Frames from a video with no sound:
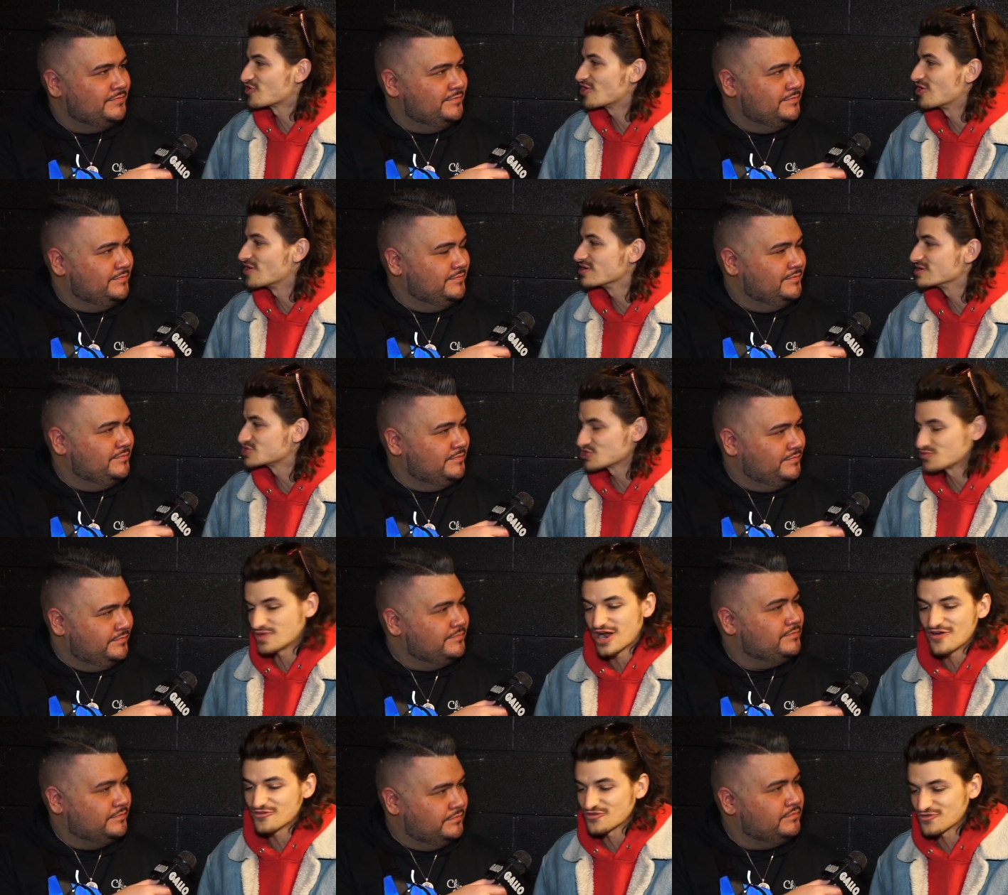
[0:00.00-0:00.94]
Speaker 1: her and it's so
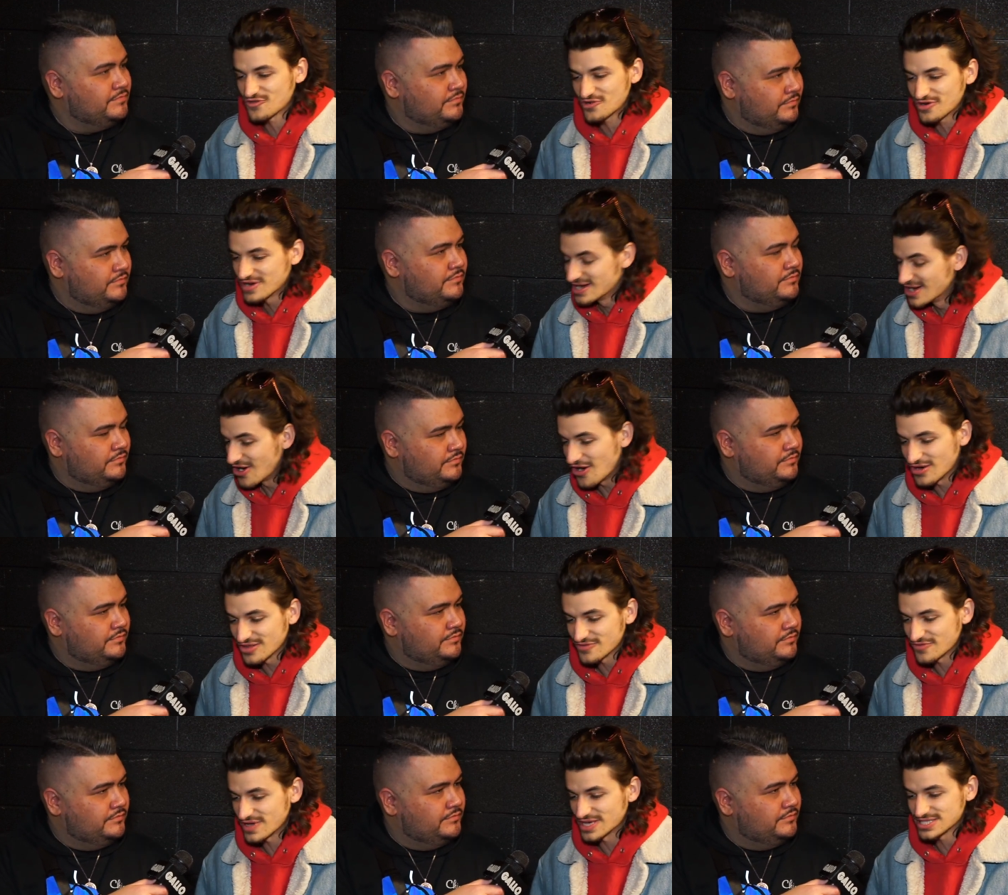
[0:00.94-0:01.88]
powerful for
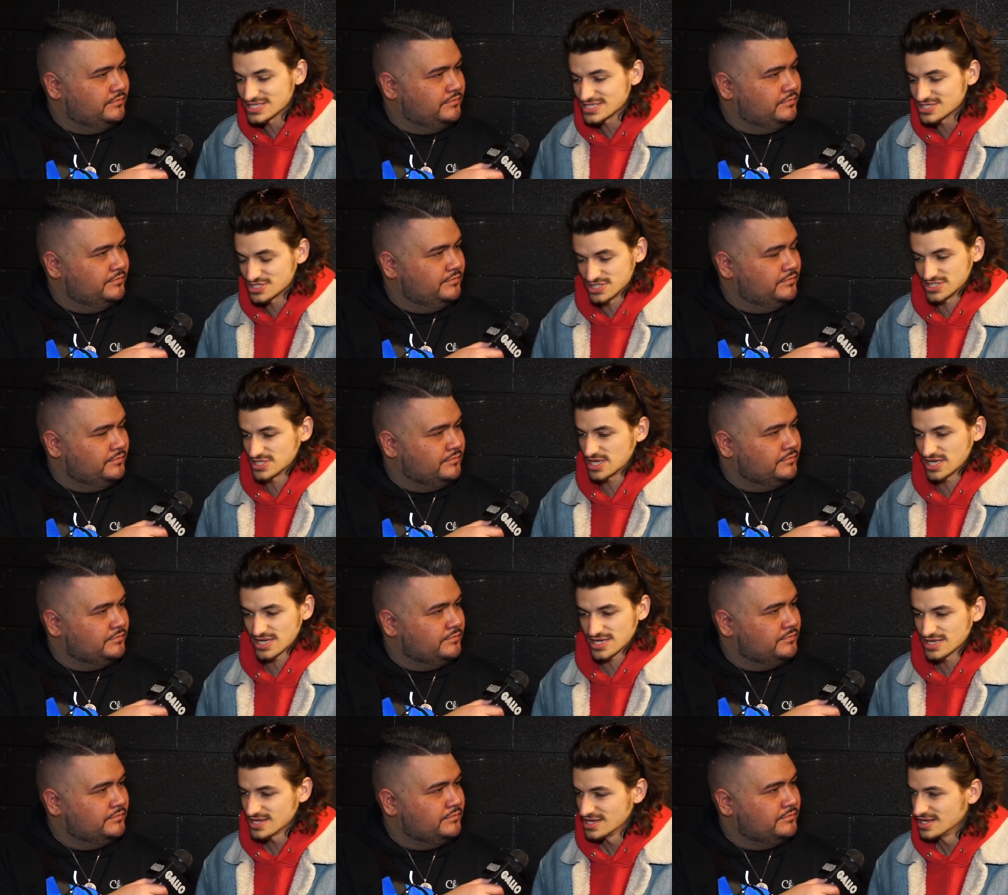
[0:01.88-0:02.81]
all the fans and it's just
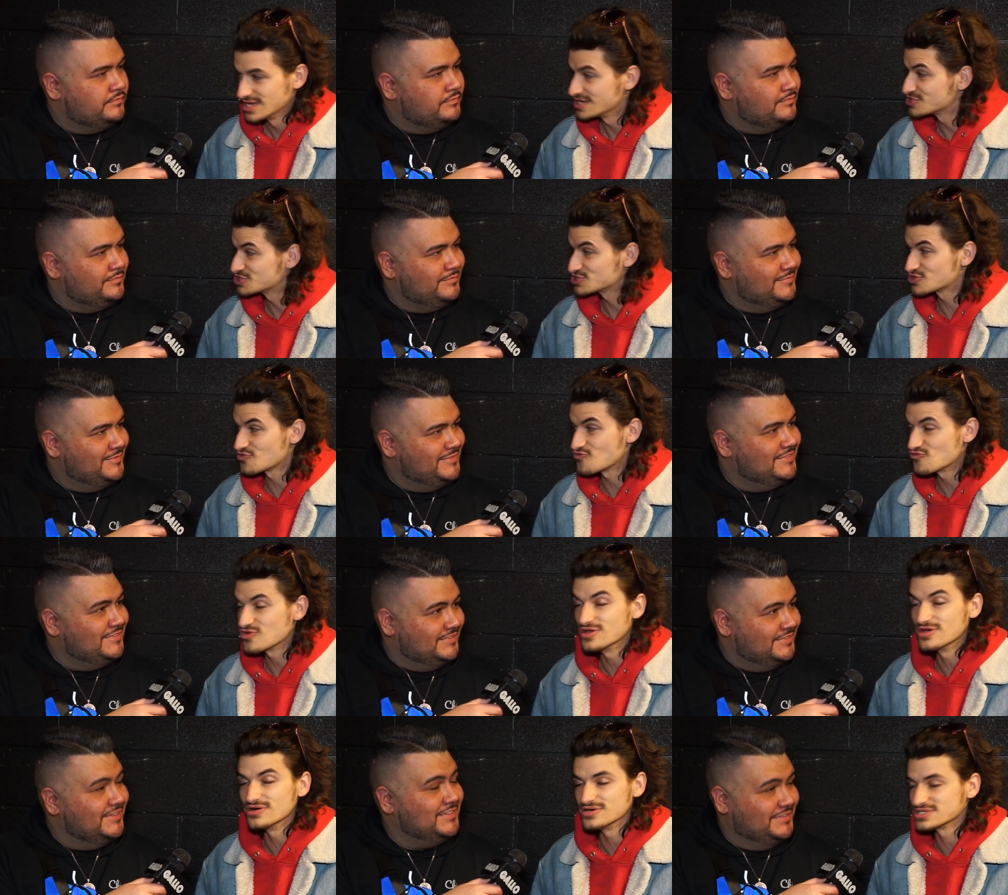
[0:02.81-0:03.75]
like it's
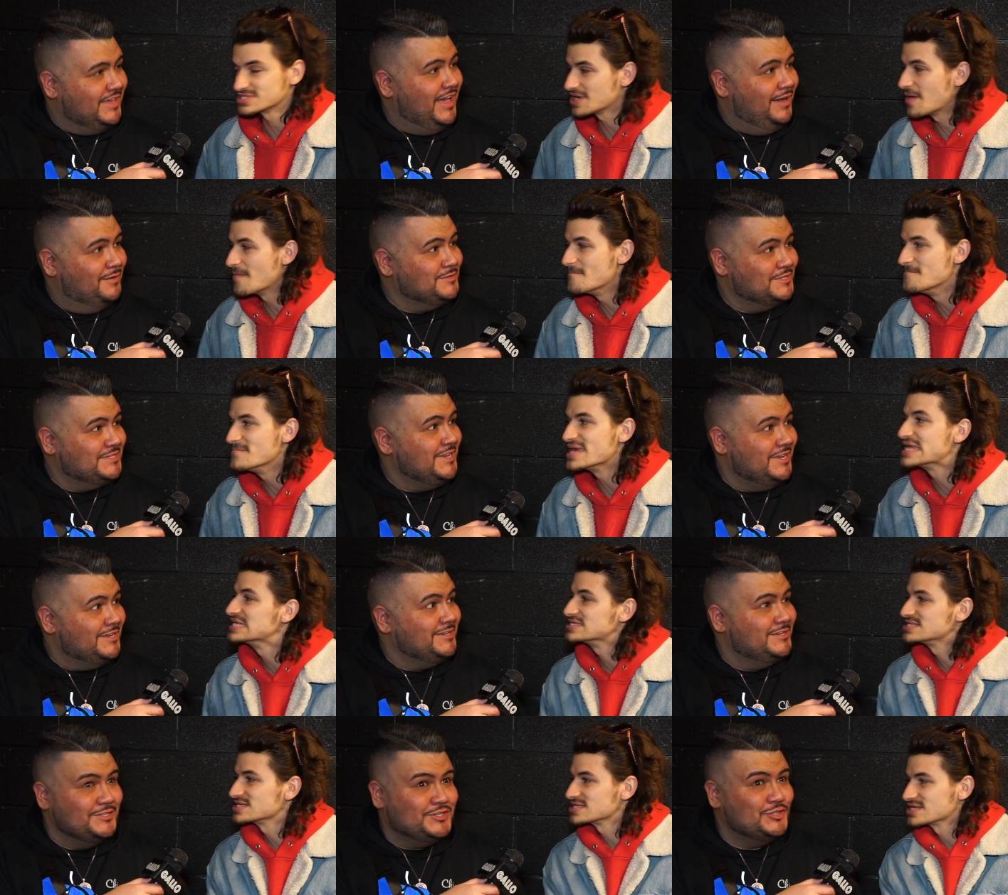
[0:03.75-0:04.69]
surreal. It's yeah,
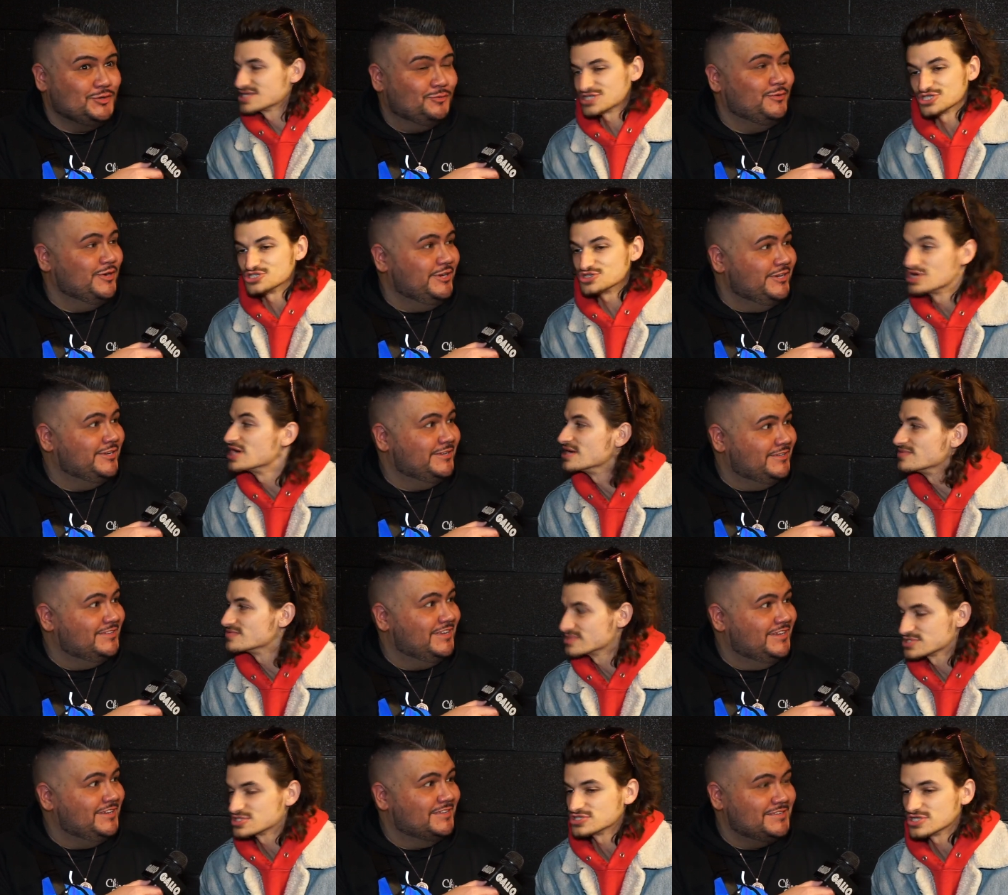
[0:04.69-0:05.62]
amazing. It's, it's, a dream.
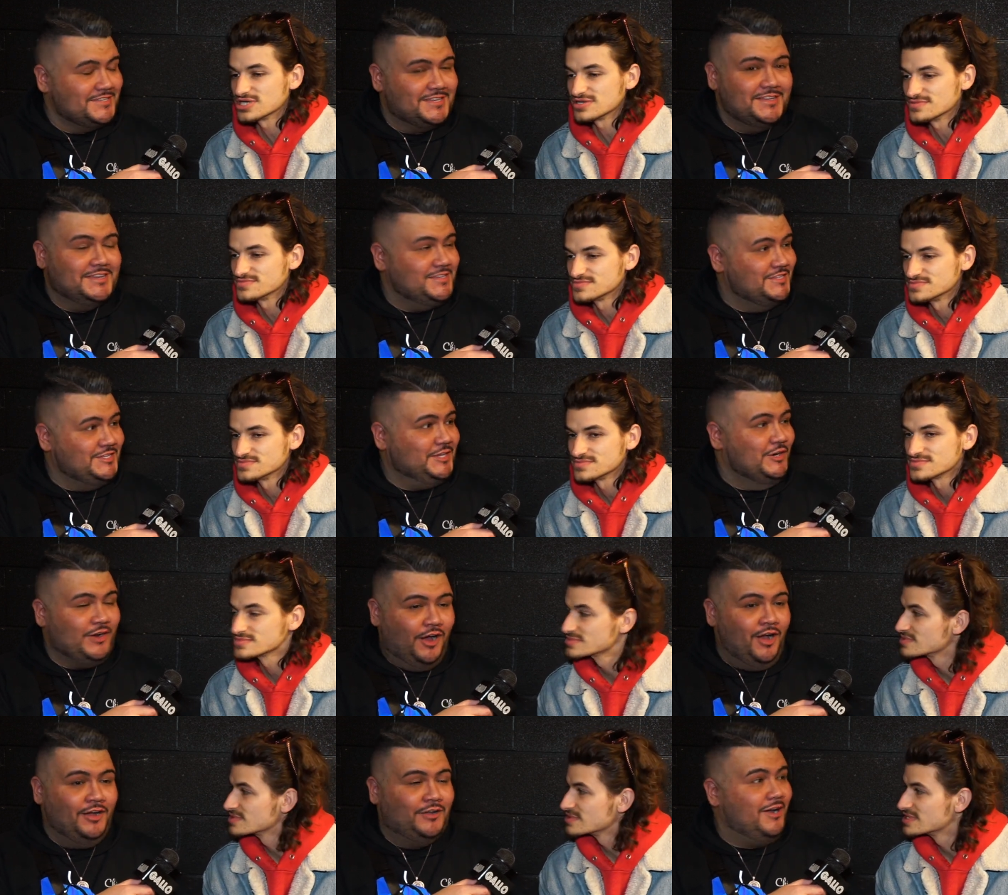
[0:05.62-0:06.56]
Like, it's a dream.
Speaker 2: Seeing
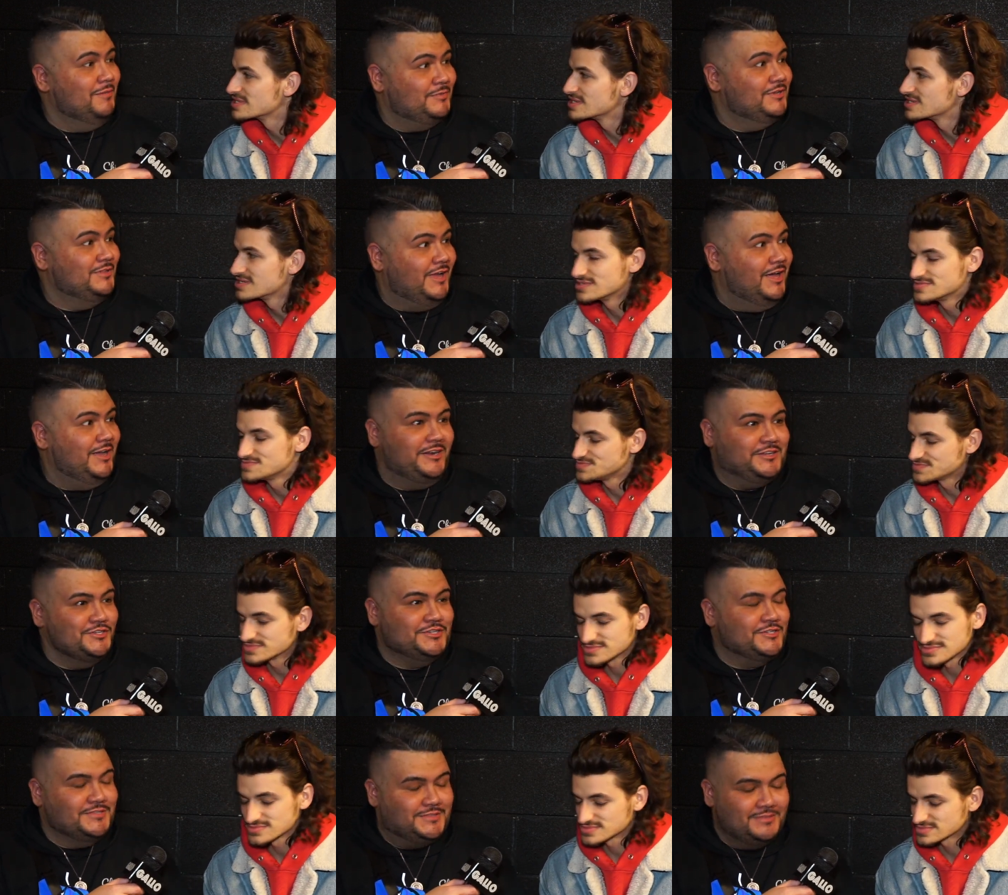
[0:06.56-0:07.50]
it all come to light.
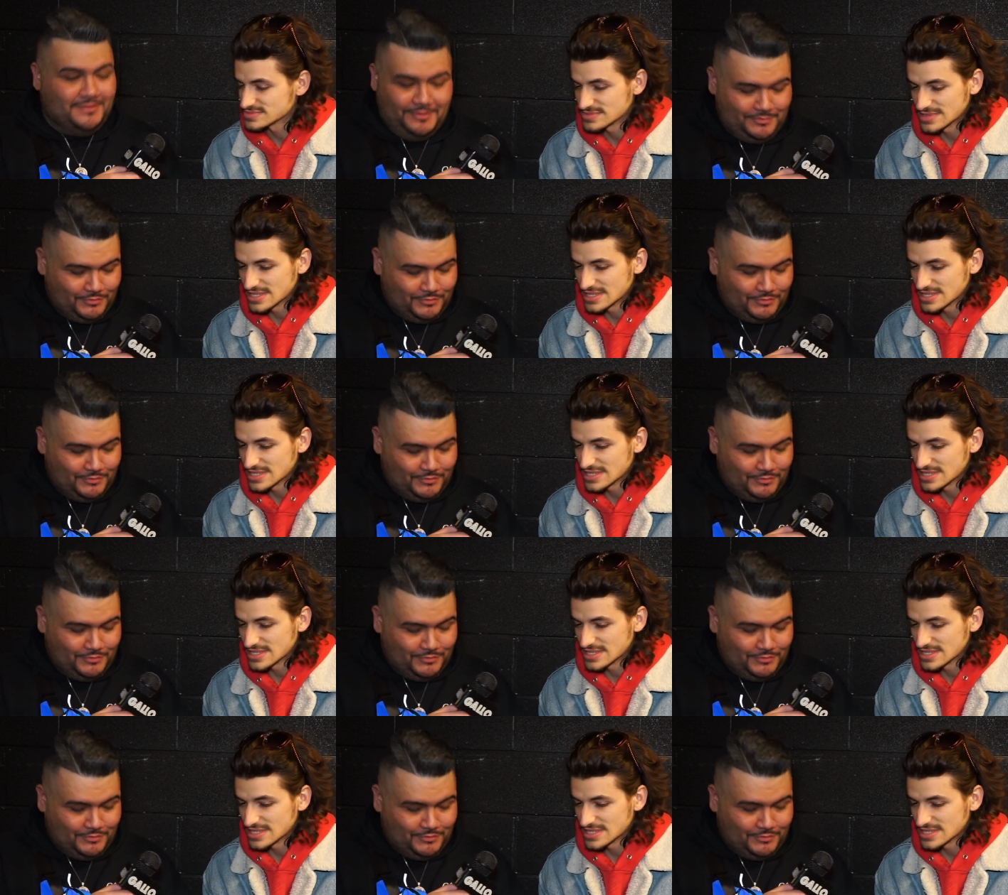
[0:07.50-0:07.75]
It's just